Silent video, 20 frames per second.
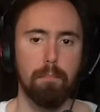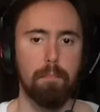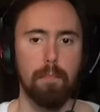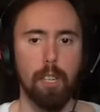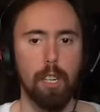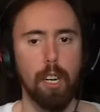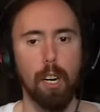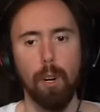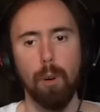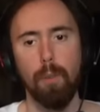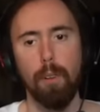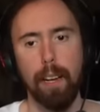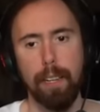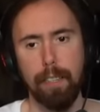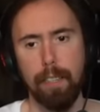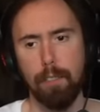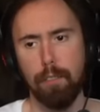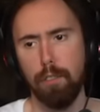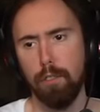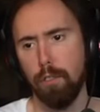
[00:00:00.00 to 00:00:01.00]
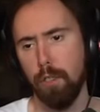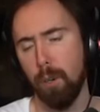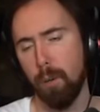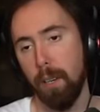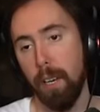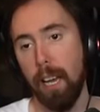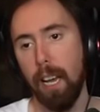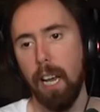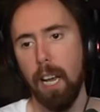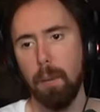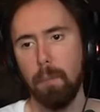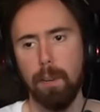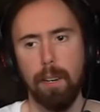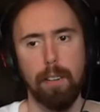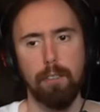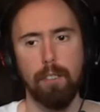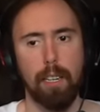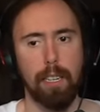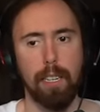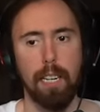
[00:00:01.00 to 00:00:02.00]
you know, like this is okay, but
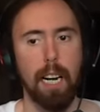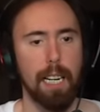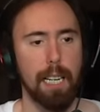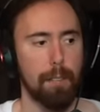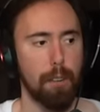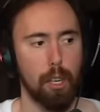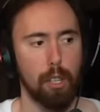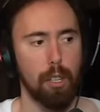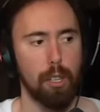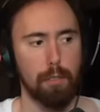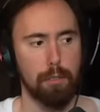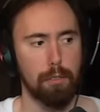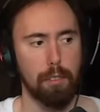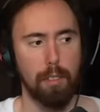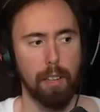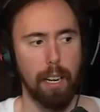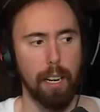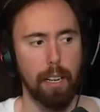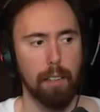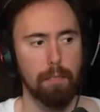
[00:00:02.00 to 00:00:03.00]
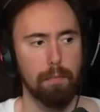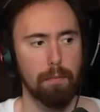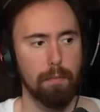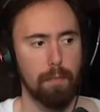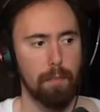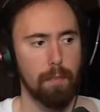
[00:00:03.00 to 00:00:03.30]
it's like not even close to that.